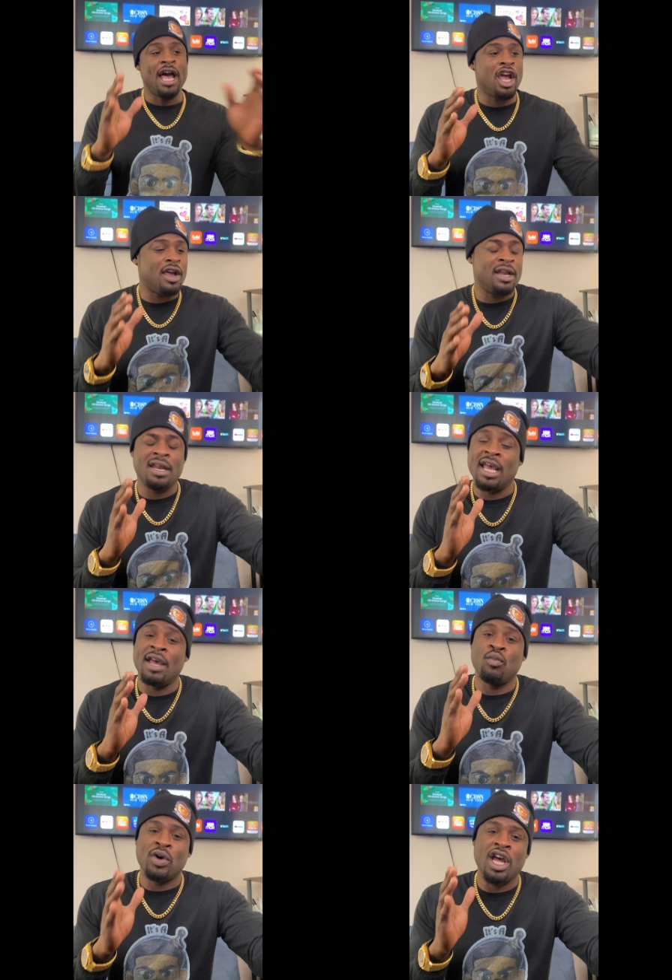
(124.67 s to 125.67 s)
in,
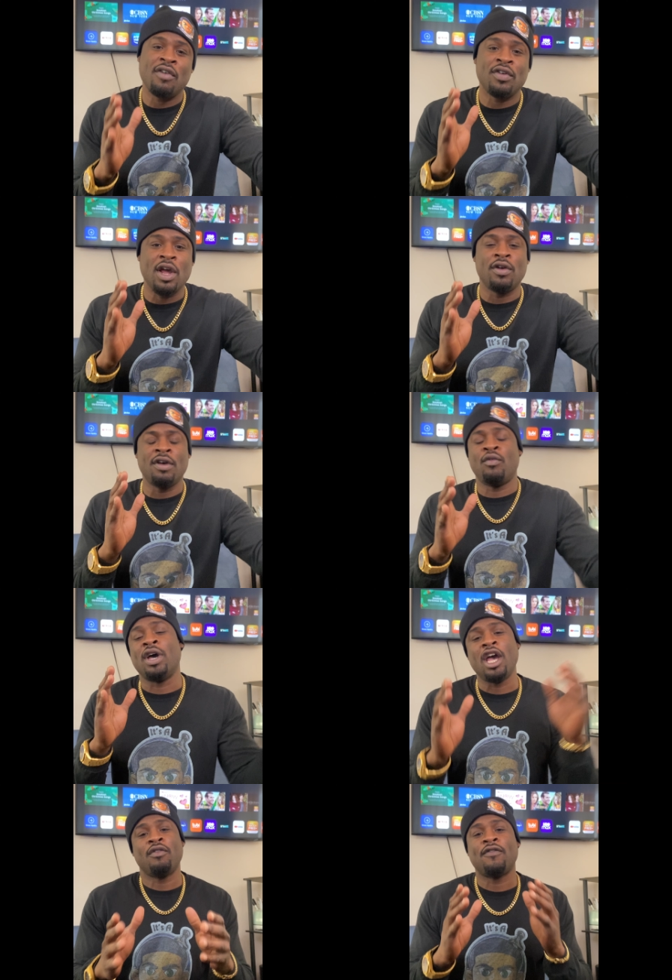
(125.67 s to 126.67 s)
in whatever they in
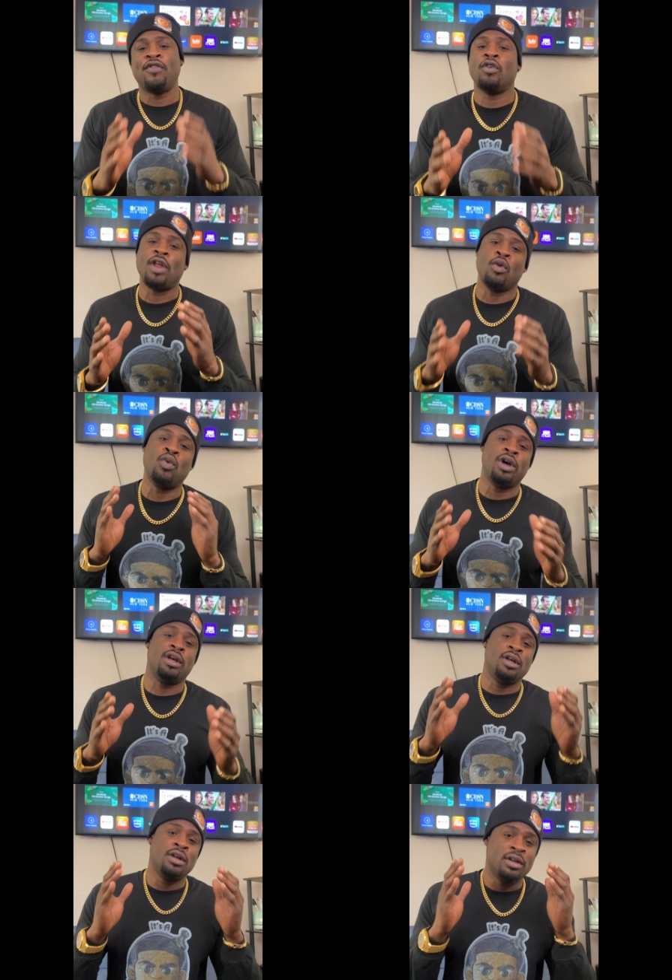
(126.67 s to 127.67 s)
whatever field they
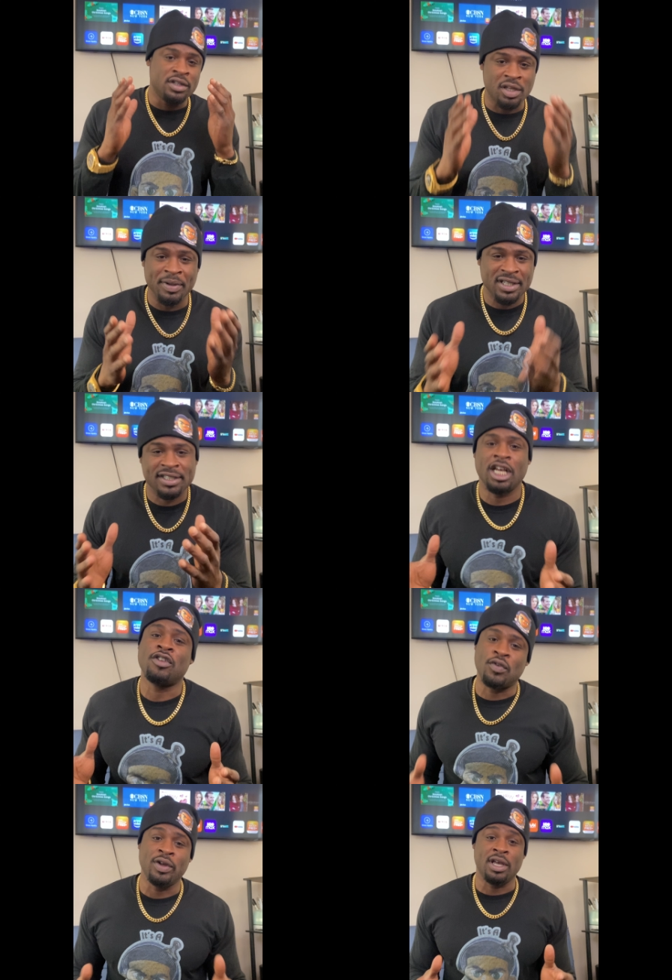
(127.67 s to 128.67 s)
want to be
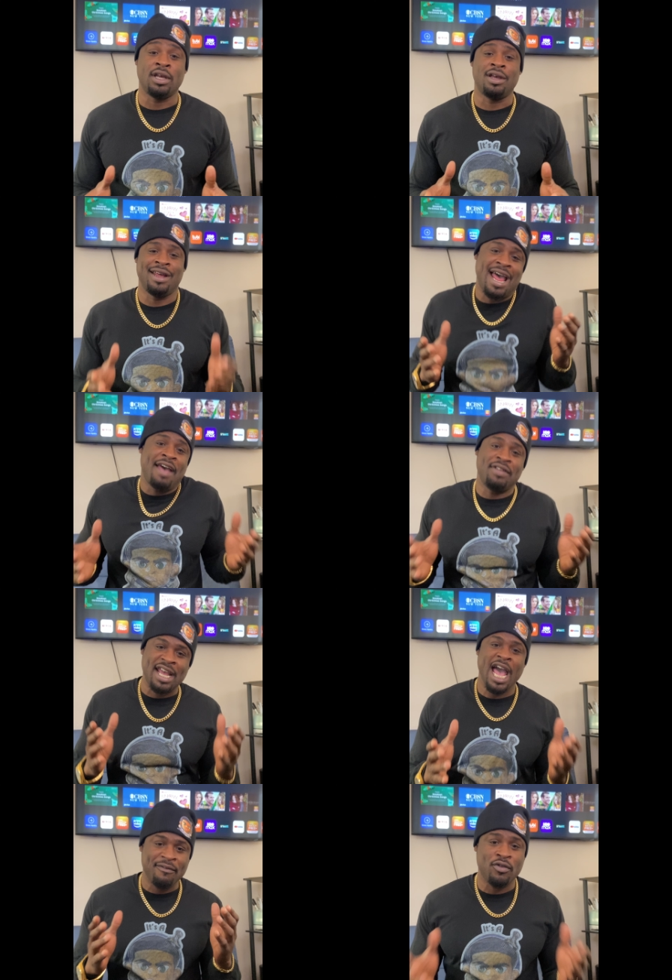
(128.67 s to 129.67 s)
successful in. And I have the
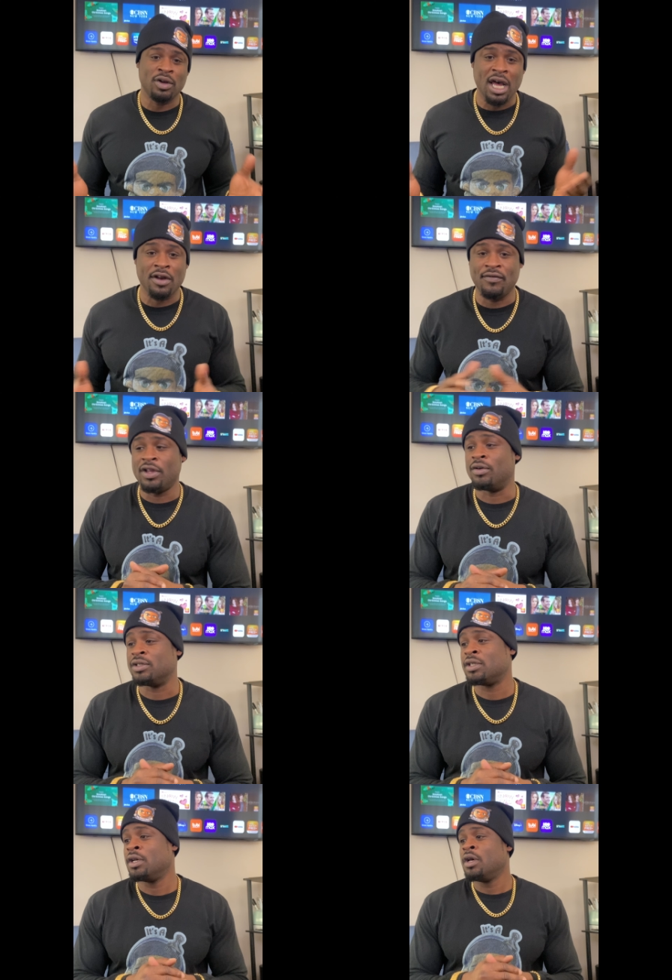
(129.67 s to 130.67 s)
game for a lot of fields.